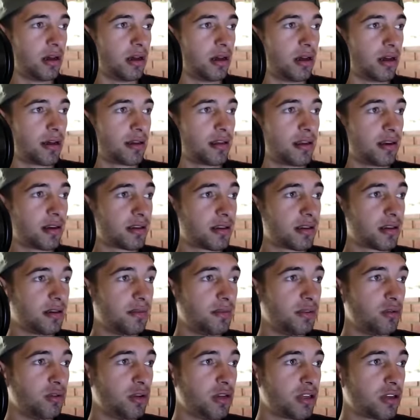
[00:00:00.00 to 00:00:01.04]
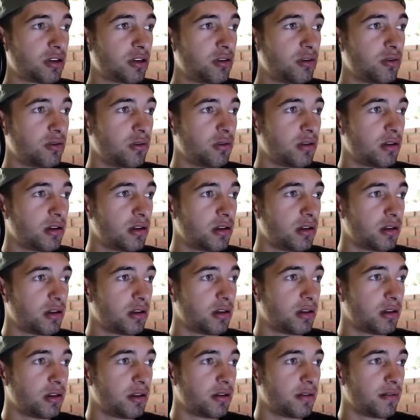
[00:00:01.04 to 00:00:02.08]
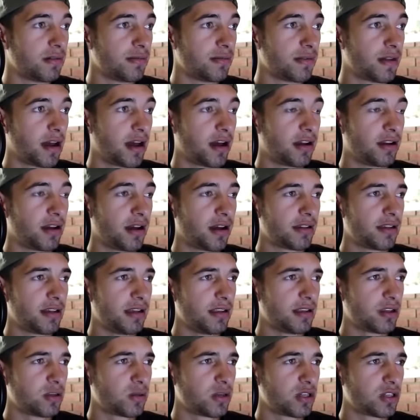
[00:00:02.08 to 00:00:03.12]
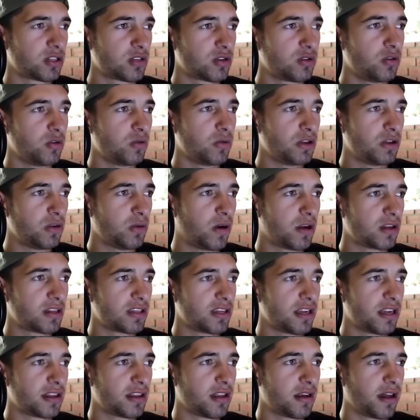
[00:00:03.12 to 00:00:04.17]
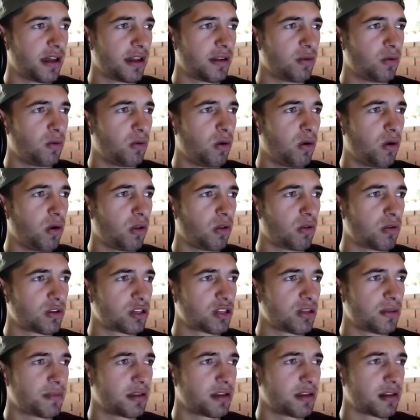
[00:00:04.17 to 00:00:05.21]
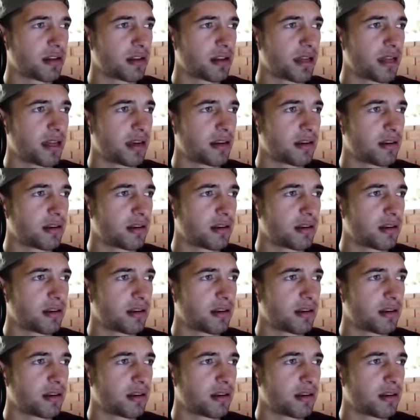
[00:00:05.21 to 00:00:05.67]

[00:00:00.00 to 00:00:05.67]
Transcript: I think it's gonna be really cool. I think this one is cool when you watch it at a wall or something like that.